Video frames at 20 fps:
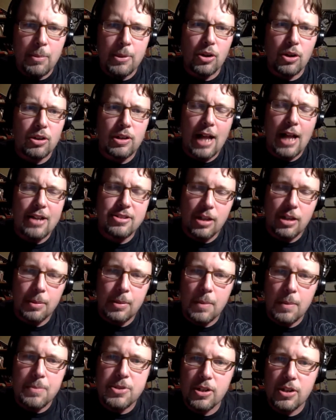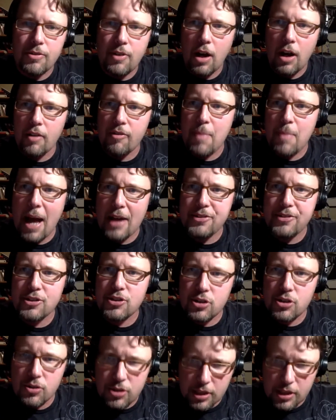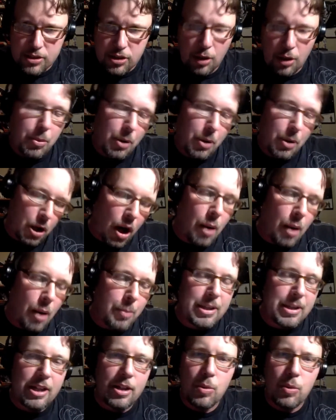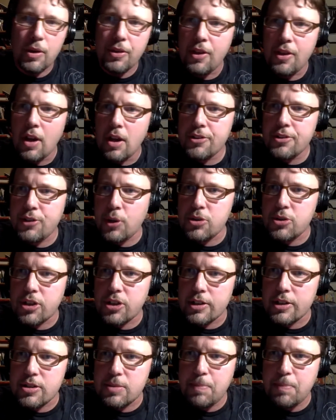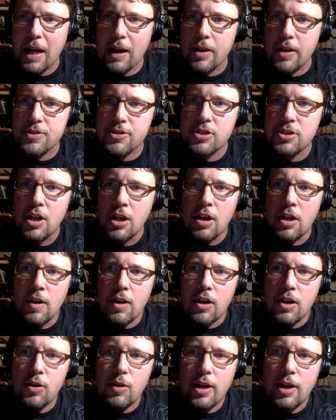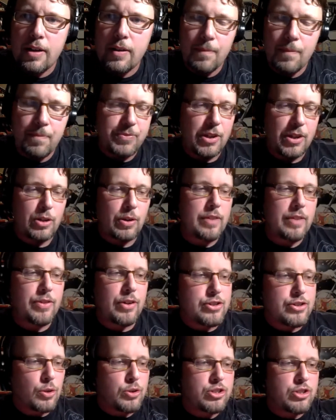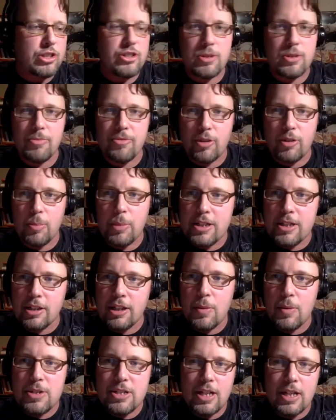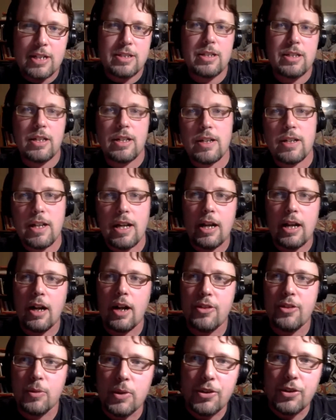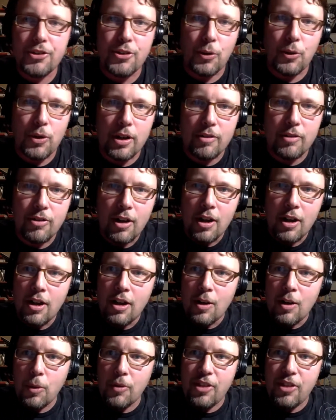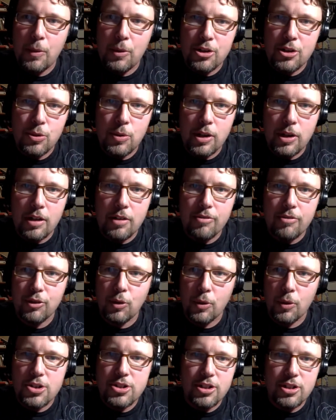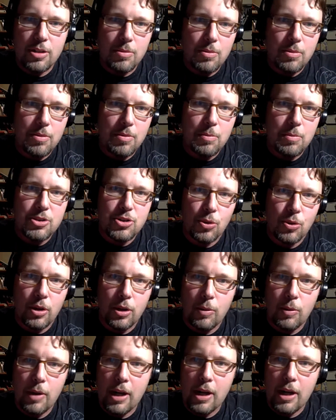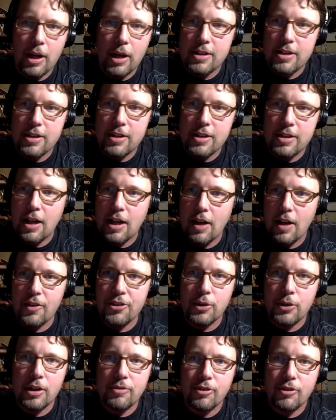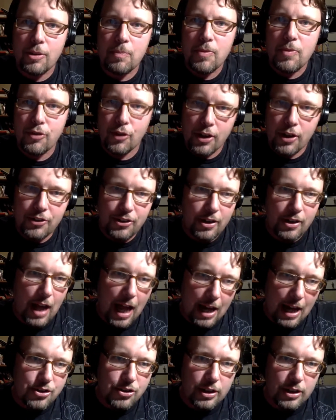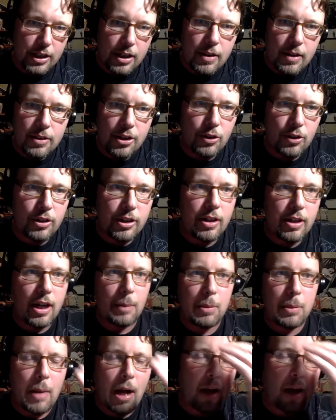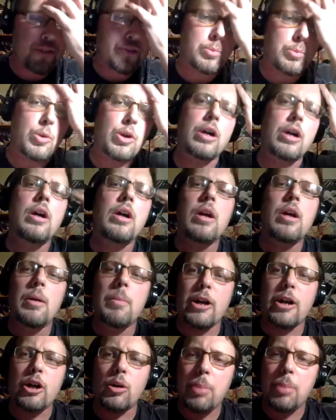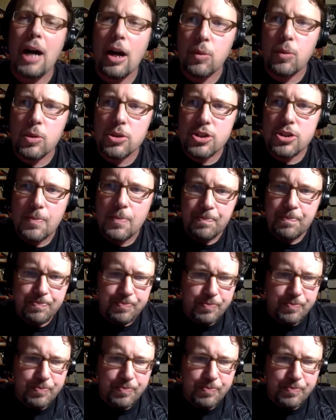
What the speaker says: middle class suburbs of Massachusetts, albeit with socialist parents who had, you know, hid their socialism from me till I was 18. And then I got the real story of what they were doing in Florissant, Missouri, right down the street from Ferguson, actually, literally a couple miles from where Michael Brown was